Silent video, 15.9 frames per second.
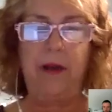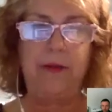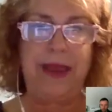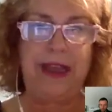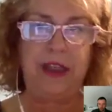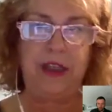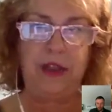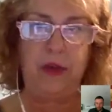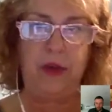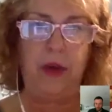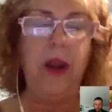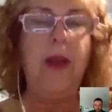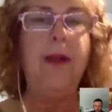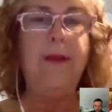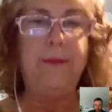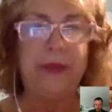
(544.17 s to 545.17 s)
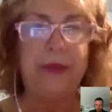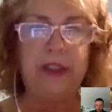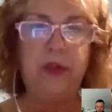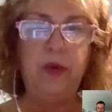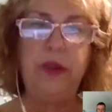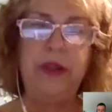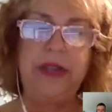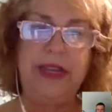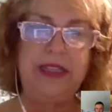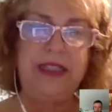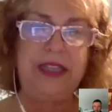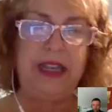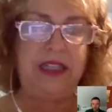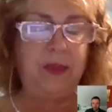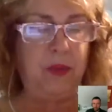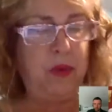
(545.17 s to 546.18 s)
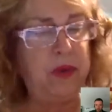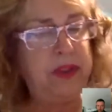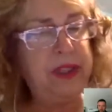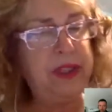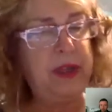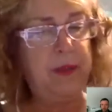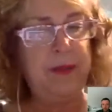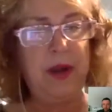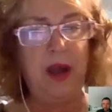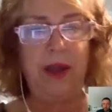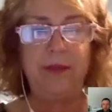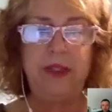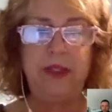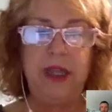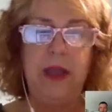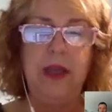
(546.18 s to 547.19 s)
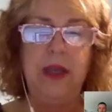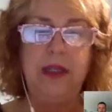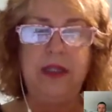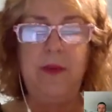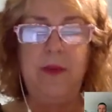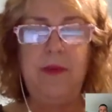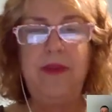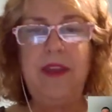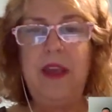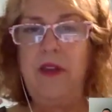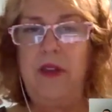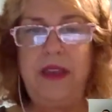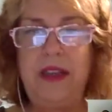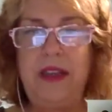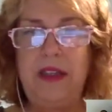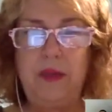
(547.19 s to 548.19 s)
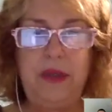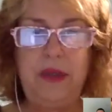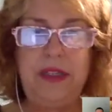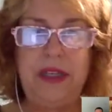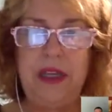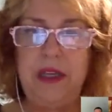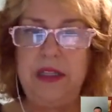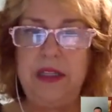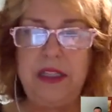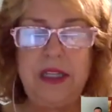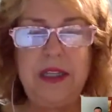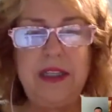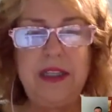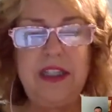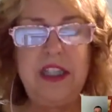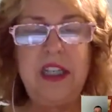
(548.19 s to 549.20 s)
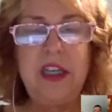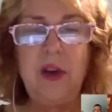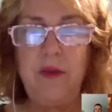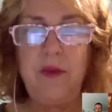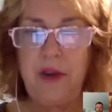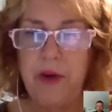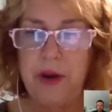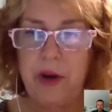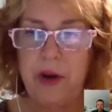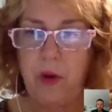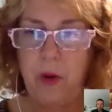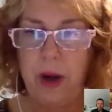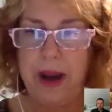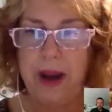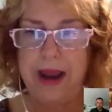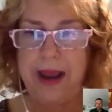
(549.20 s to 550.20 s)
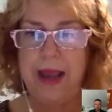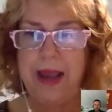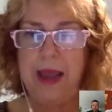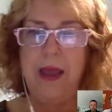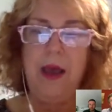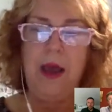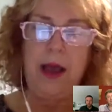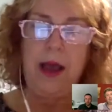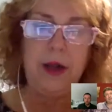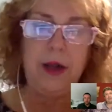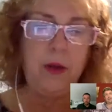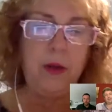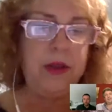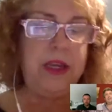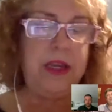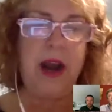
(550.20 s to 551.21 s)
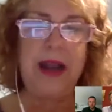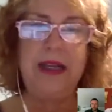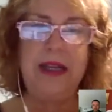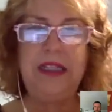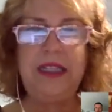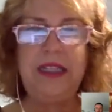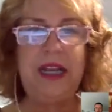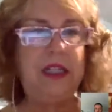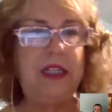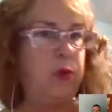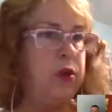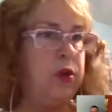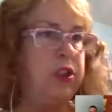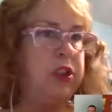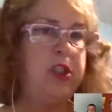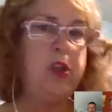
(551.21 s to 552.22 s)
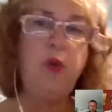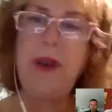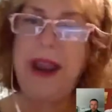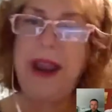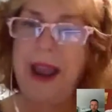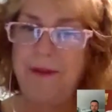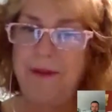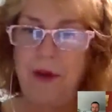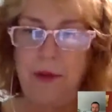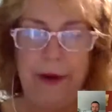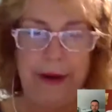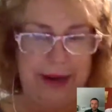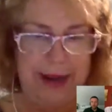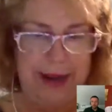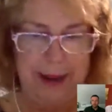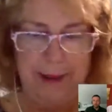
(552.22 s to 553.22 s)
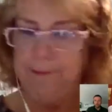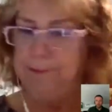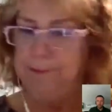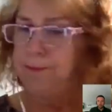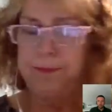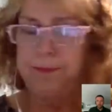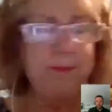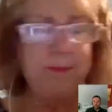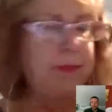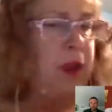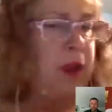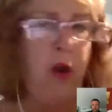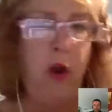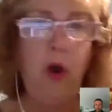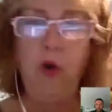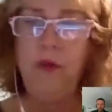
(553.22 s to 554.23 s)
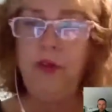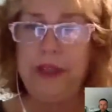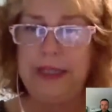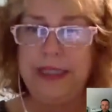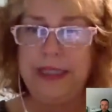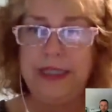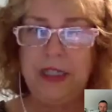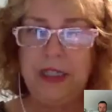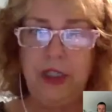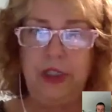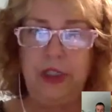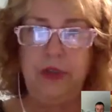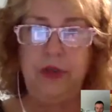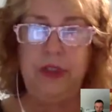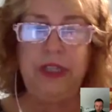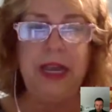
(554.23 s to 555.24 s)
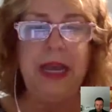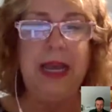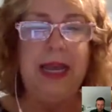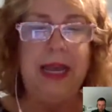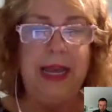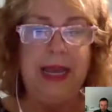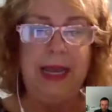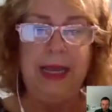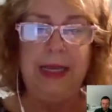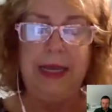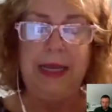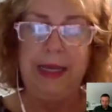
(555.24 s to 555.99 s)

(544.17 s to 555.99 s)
to make sure it's really accessible. And sometimes some of the other things we see, it's still very gray. I know in the United States we're suing everybody over these issues, and